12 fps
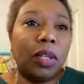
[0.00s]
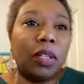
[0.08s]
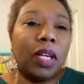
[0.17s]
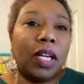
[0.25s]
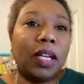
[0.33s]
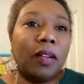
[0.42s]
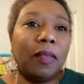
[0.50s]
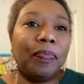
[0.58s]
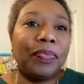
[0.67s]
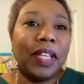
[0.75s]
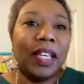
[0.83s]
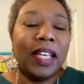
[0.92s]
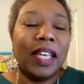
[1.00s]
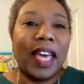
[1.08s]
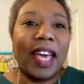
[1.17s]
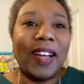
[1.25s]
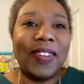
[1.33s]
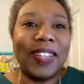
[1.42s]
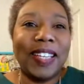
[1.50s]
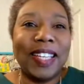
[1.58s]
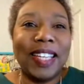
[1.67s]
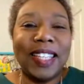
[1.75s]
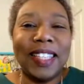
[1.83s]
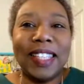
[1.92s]
Welcome um, out
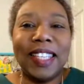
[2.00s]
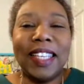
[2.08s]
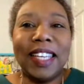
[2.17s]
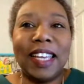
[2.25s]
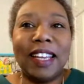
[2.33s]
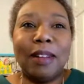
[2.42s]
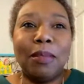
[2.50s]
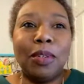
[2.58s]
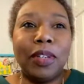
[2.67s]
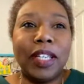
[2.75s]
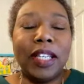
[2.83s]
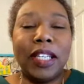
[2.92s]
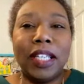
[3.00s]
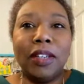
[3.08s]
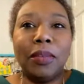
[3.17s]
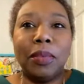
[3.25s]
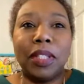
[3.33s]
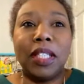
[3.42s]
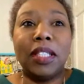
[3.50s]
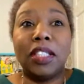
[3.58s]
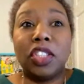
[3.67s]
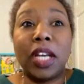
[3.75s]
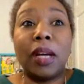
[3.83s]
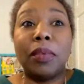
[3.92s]
in the um, who are in here within the
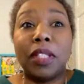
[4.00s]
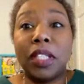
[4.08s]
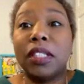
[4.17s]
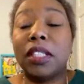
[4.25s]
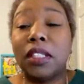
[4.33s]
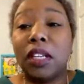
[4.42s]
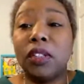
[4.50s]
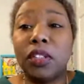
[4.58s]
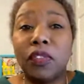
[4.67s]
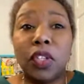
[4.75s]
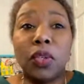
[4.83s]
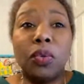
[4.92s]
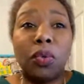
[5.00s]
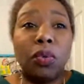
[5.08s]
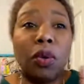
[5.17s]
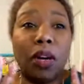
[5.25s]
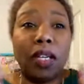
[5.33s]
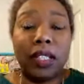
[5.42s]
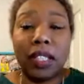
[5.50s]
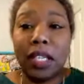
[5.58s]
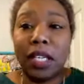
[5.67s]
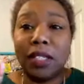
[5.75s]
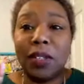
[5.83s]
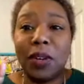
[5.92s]
chat with us, and those of you who all because
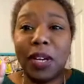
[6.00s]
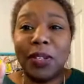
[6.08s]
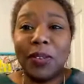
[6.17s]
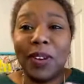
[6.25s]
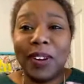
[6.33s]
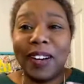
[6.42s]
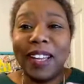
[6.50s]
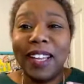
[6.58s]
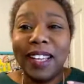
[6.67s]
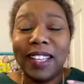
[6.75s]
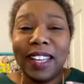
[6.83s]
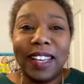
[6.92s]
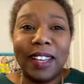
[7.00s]
I, I, know how you are.